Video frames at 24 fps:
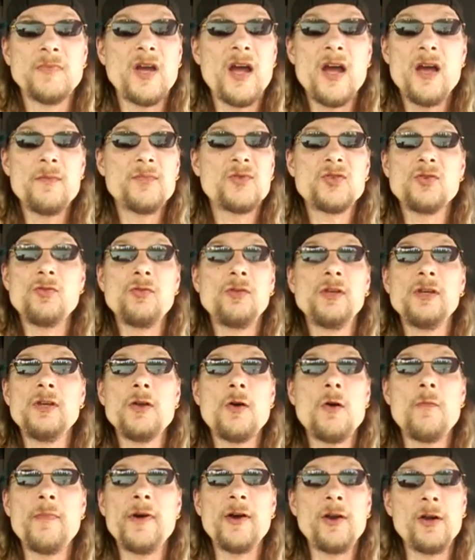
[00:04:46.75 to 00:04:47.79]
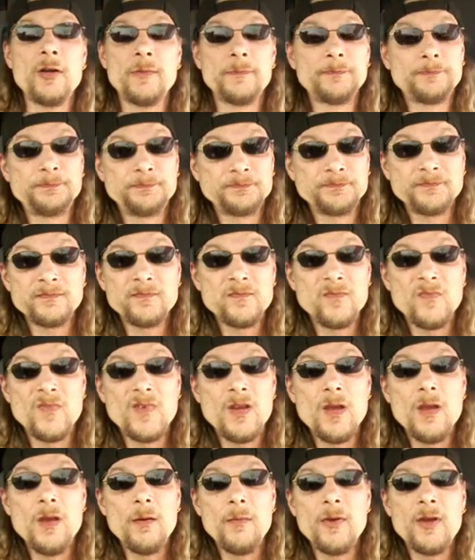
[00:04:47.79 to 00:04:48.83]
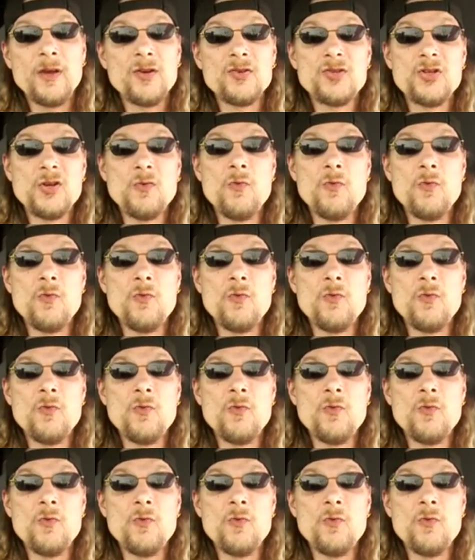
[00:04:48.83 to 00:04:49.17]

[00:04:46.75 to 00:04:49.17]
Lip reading: Absolutely no better. Because